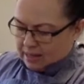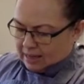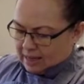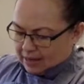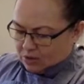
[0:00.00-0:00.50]

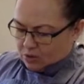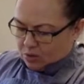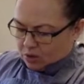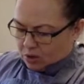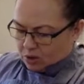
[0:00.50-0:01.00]
like to
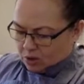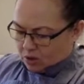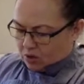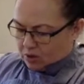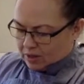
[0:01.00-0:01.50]
cut
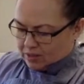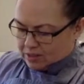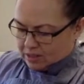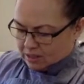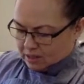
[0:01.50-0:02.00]
onion
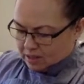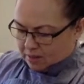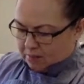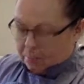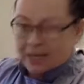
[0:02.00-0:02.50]
is
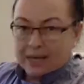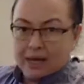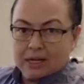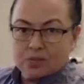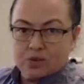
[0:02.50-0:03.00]

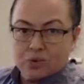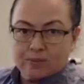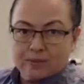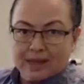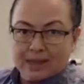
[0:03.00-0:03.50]
making
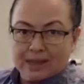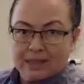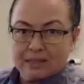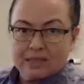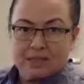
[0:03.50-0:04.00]
strips like
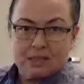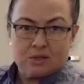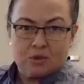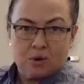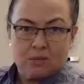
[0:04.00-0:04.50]
this.
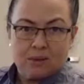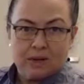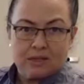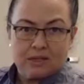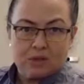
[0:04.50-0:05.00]
So it
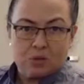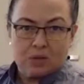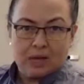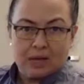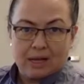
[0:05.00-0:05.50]
makes it look
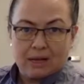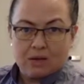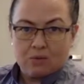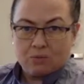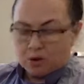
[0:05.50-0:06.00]
like a
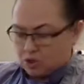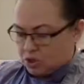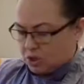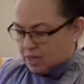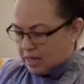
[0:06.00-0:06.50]
little
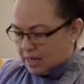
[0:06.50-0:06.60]
brush.